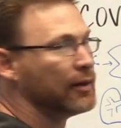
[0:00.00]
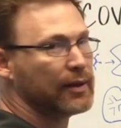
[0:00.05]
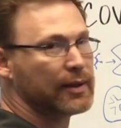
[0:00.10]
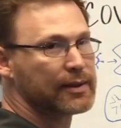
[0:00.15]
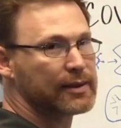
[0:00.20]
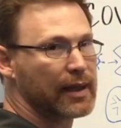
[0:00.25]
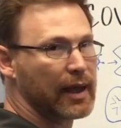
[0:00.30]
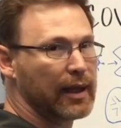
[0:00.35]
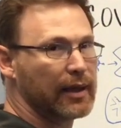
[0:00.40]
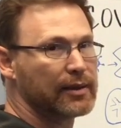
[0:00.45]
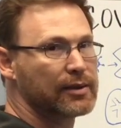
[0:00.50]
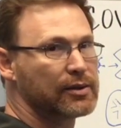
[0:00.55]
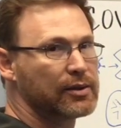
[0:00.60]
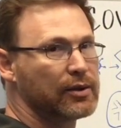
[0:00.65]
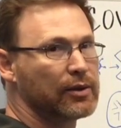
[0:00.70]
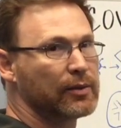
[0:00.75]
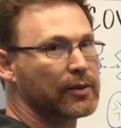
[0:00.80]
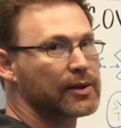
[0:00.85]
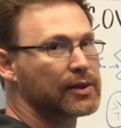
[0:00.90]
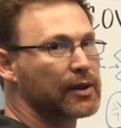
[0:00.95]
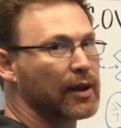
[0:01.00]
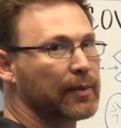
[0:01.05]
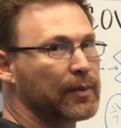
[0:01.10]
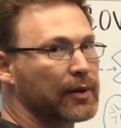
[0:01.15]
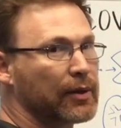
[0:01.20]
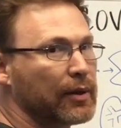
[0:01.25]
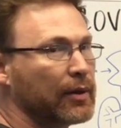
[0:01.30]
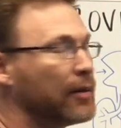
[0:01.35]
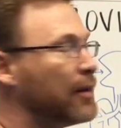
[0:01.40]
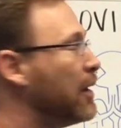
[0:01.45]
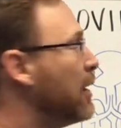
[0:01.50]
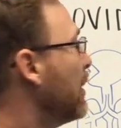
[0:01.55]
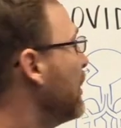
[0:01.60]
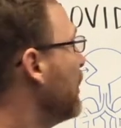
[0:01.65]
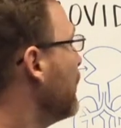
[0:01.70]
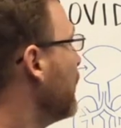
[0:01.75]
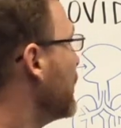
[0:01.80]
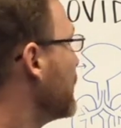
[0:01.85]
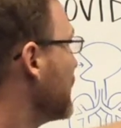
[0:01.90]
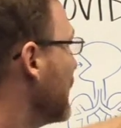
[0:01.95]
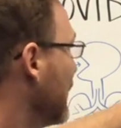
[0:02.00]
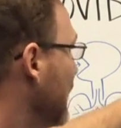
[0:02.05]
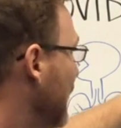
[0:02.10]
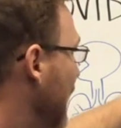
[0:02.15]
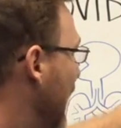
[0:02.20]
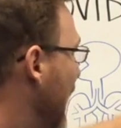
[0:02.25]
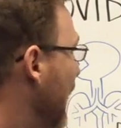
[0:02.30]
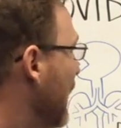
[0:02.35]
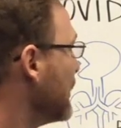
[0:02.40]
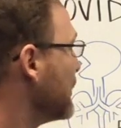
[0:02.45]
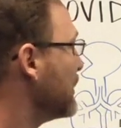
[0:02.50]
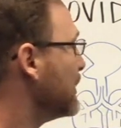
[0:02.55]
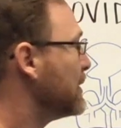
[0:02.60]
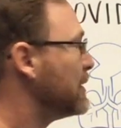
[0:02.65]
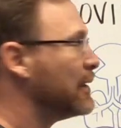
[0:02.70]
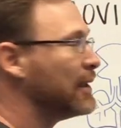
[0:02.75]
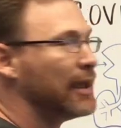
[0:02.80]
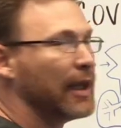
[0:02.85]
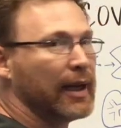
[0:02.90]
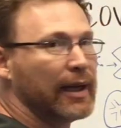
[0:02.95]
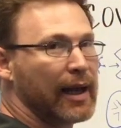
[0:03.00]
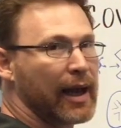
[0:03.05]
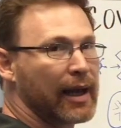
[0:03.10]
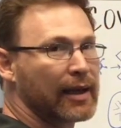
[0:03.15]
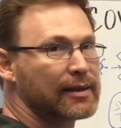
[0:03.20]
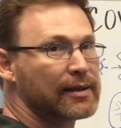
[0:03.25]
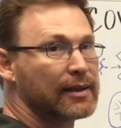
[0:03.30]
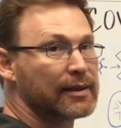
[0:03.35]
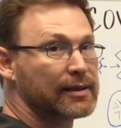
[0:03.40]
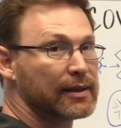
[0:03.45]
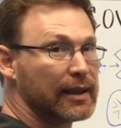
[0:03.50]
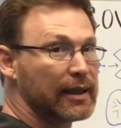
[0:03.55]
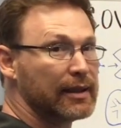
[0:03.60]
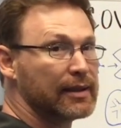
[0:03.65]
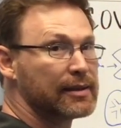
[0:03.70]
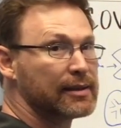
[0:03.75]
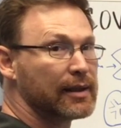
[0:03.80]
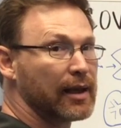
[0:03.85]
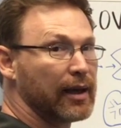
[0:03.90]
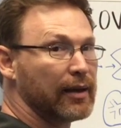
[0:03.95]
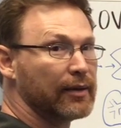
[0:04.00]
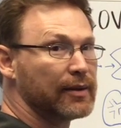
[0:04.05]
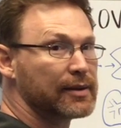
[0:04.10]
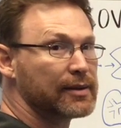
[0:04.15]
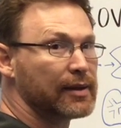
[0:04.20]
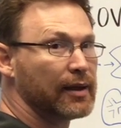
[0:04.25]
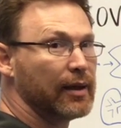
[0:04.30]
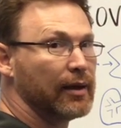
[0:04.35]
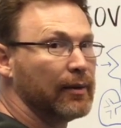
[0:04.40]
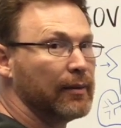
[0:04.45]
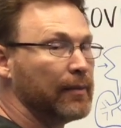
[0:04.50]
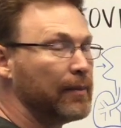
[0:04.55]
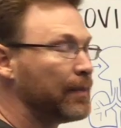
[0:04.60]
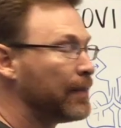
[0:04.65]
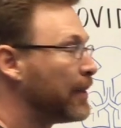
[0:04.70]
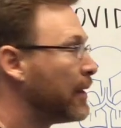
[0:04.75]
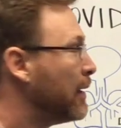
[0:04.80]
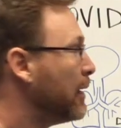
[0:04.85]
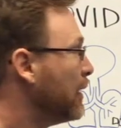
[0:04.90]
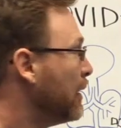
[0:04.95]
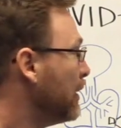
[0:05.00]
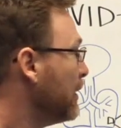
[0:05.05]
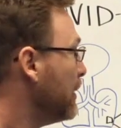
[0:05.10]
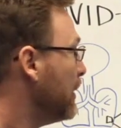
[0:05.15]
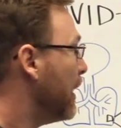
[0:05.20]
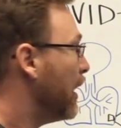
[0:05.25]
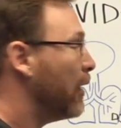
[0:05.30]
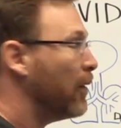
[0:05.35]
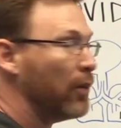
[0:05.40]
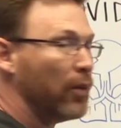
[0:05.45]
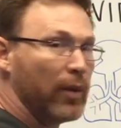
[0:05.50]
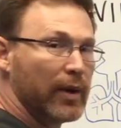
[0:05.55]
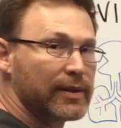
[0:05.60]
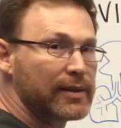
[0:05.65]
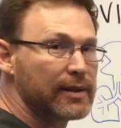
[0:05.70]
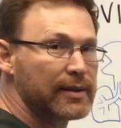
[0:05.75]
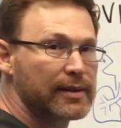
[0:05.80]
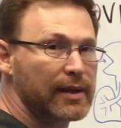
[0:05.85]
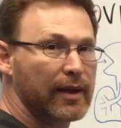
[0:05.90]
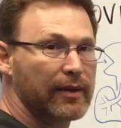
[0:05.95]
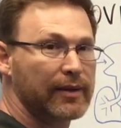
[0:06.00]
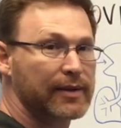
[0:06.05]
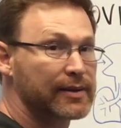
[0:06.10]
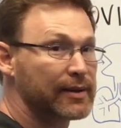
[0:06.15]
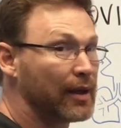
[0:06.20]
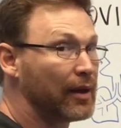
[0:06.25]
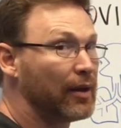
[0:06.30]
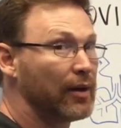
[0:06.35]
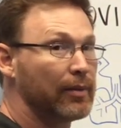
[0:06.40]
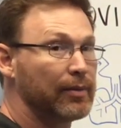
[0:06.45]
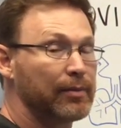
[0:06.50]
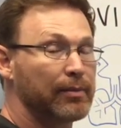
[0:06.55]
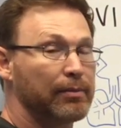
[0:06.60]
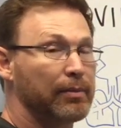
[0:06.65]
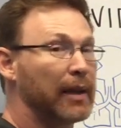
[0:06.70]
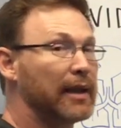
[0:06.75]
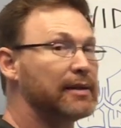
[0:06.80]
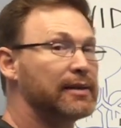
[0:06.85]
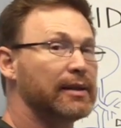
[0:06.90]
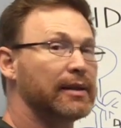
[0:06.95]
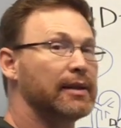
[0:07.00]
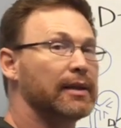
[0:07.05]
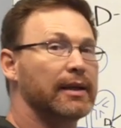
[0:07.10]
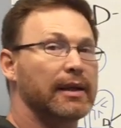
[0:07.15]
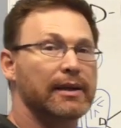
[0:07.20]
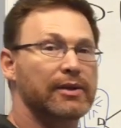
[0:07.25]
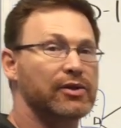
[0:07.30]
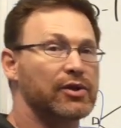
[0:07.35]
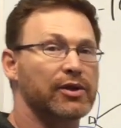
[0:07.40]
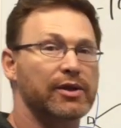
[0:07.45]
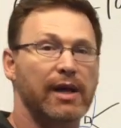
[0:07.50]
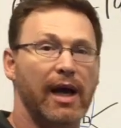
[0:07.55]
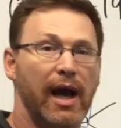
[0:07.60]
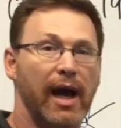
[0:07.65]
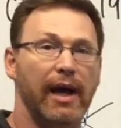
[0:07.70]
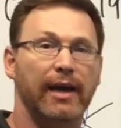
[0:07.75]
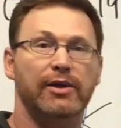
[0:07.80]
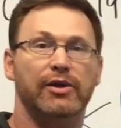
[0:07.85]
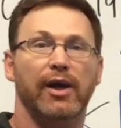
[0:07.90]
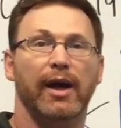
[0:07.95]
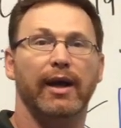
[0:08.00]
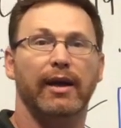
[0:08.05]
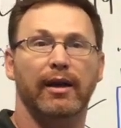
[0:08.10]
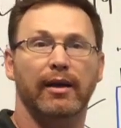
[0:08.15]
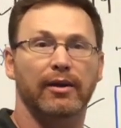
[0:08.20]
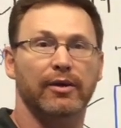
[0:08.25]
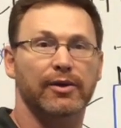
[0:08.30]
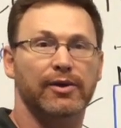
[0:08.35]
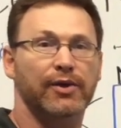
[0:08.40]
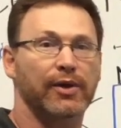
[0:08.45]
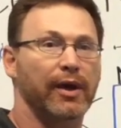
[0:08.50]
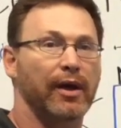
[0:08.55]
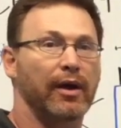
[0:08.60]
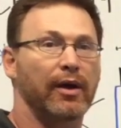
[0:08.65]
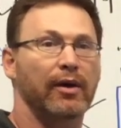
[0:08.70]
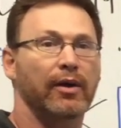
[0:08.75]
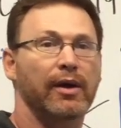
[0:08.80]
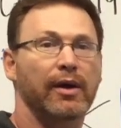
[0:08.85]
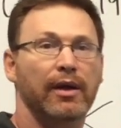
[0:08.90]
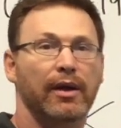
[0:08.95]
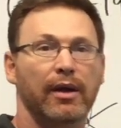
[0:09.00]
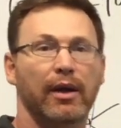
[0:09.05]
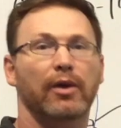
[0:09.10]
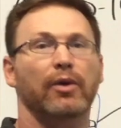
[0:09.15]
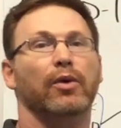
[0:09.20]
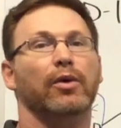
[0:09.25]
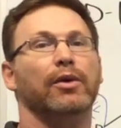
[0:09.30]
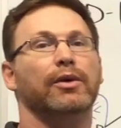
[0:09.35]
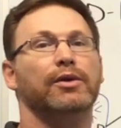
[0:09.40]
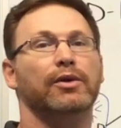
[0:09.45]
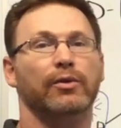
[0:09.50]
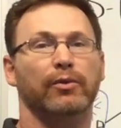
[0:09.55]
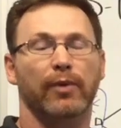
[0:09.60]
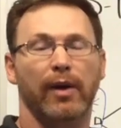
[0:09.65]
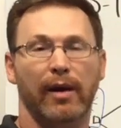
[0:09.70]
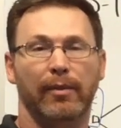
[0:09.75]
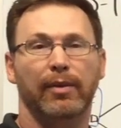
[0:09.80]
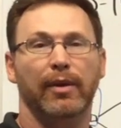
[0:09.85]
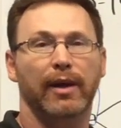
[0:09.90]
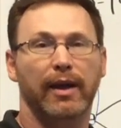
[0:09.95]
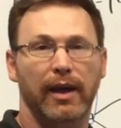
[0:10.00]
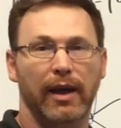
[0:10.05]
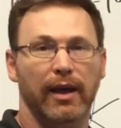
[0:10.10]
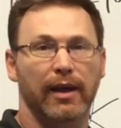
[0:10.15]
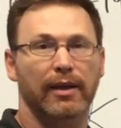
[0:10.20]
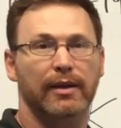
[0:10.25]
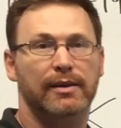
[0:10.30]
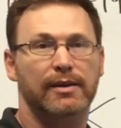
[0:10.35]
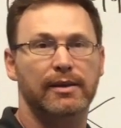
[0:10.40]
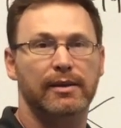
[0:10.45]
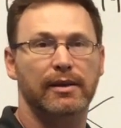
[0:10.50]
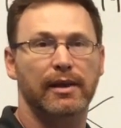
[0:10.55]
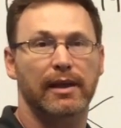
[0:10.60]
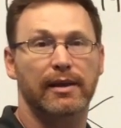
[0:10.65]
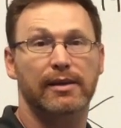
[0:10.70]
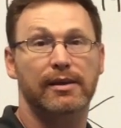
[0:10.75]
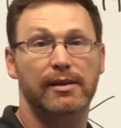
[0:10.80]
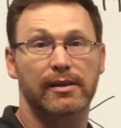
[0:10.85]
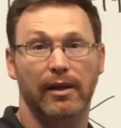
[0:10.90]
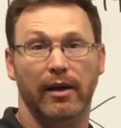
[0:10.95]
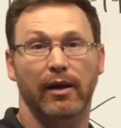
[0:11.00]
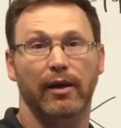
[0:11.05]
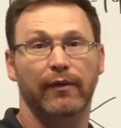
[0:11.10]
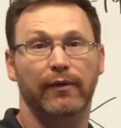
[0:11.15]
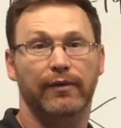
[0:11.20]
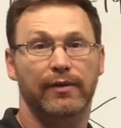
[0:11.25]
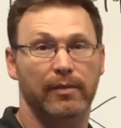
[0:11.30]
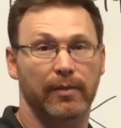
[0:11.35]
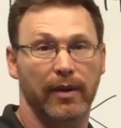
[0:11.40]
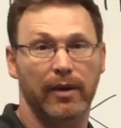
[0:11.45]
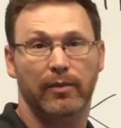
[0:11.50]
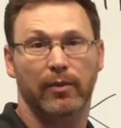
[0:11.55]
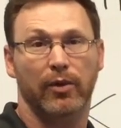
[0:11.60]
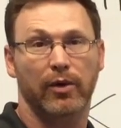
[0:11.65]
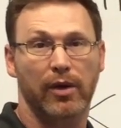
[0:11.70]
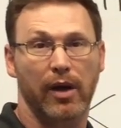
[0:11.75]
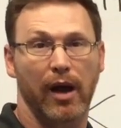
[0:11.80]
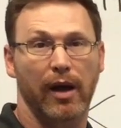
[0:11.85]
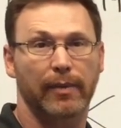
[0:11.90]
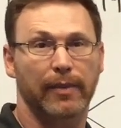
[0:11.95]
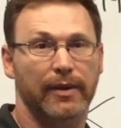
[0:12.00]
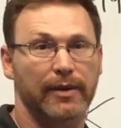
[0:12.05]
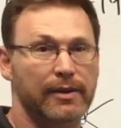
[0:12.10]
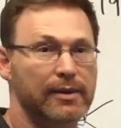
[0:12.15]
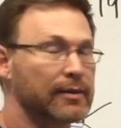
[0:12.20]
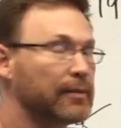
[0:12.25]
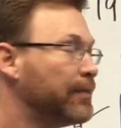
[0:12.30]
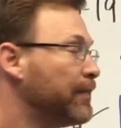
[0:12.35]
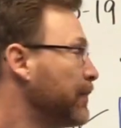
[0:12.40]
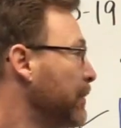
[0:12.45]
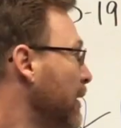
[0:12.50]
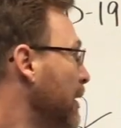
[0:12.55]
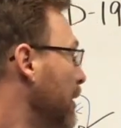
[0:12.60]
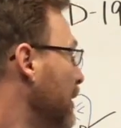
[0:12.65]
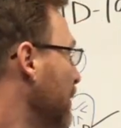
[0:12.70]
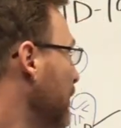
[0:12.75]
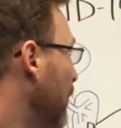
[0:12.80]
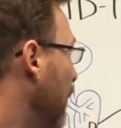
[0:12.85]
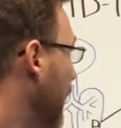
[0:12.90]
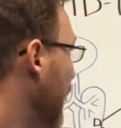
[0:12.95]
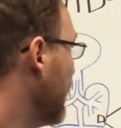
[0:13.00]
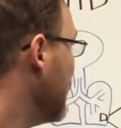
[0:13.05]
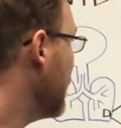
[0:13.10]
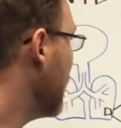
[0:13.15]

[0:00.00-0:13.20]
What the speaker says: this ACE2 receptor, which allows it to gain access inside the cell. Now, once inside the cell, basically it's just hijacking your cell in order to replicate itself to make more copies. The way it